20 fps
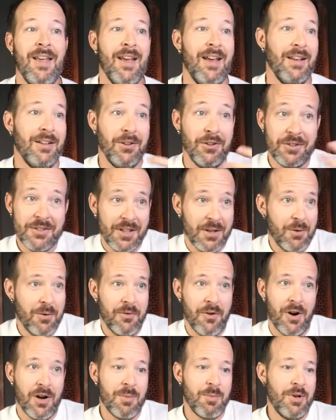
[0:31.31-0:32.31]
It looks like
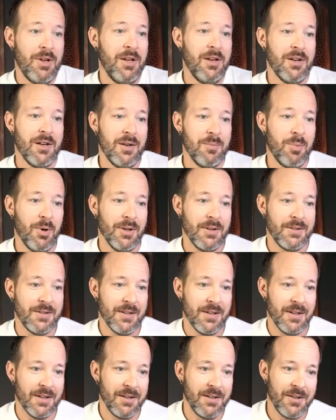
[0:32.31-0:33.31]
we've already been here, but
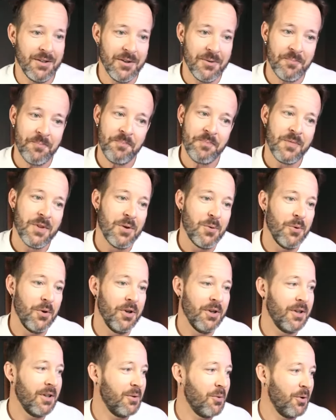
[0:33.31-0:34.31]
we're
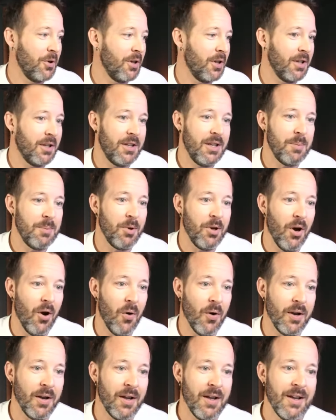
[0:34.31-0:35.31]
going to keep
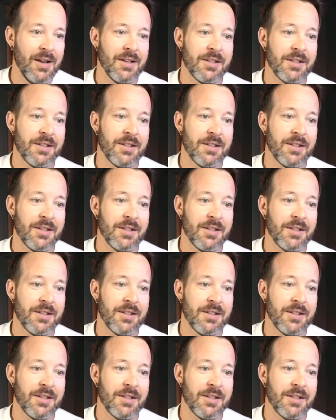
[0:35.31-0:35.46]
going.